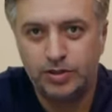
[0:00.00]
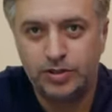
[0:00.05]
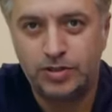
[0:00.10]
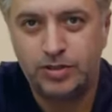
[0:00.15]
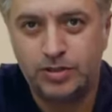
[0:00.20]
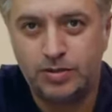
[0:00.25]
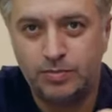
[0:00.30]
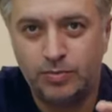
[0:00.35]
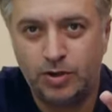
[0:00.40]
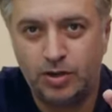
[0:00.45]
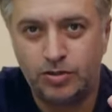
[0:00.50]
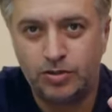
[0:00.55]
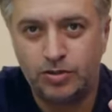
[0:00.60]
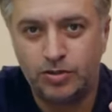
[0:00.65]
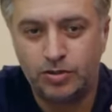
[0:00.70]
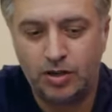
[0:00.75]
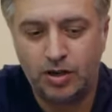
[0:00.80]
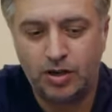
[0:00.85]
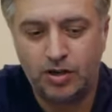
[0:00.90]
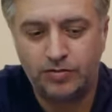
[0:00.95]
Wanderer did a
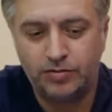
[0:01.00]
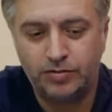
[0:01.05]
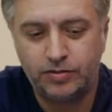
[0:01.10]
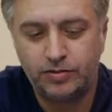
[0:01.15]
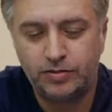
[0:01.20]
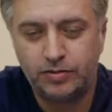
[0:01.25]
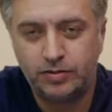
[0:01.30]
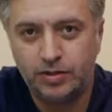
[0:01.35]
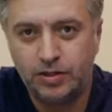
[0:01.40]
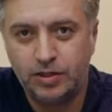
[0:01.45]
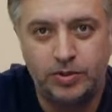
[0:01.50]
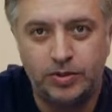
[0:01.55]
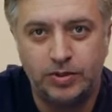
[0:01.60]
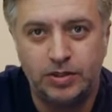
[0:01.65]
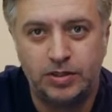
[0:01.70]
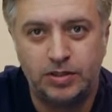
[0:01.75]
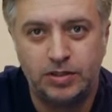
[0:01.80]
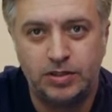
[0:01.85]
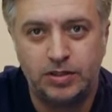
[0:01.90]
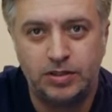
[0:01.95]
video demonstrating this,
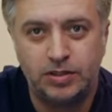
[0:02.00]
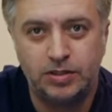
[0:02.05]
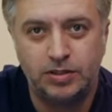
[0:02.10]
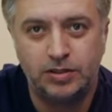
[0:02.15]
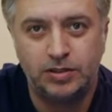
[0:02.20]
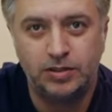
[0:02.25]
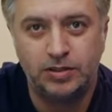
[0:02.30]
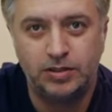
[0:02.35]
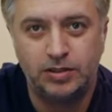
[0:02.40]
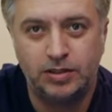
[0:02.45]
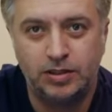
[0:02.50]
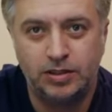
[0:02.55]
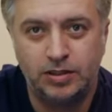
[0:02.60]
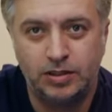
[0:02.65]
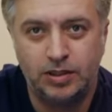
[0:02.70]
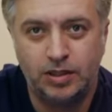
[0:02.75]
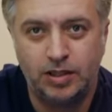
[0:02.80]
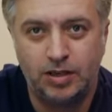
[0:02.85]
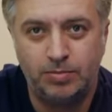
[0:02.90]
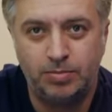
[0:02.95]
so if you're staying on the
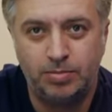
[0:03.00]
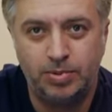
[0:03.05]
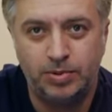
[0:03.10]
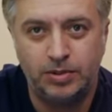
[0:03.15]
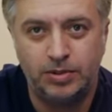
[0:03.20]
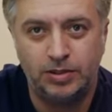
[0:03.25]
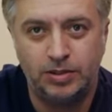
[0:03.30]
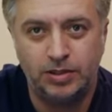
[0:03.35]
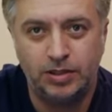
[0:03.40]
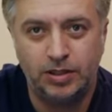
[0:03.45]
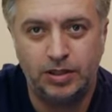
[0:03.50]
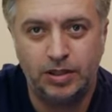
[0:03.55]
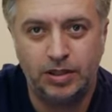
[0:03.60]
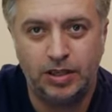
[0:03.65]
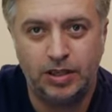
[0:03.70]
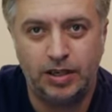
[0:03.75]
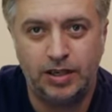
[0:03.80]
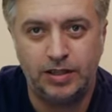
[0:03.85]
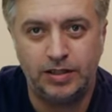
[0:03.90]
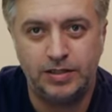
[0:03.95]
Home Hub 3000,
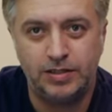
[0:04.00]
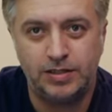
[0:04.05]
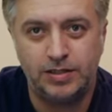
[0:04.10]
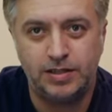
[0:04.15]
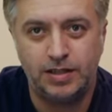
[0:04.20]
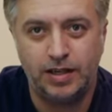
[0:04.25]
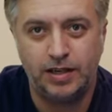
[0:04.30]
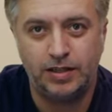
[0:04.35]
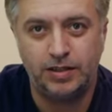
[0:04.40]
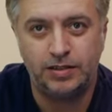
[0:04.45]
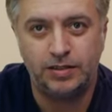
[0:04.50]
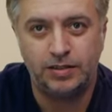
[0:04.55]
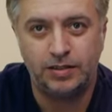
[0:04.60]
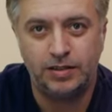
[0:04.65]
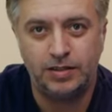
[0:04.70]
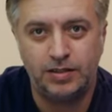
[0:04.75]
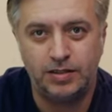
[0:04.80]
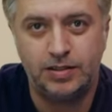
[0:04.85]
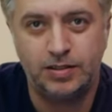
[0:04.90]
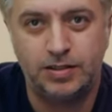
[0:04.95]
his video is
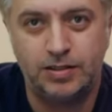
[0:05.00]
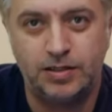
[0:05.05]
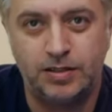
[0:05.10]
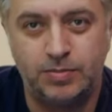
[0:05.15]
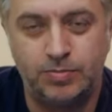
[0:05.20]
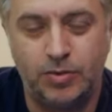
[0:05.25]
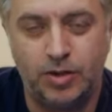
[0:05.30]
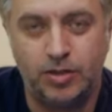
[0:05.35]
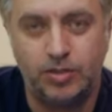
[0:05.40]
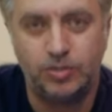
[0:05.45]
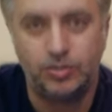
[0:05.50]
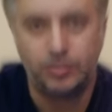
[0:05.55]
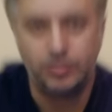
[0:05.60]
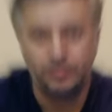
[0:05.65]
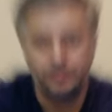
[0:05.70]
definitely the one you want to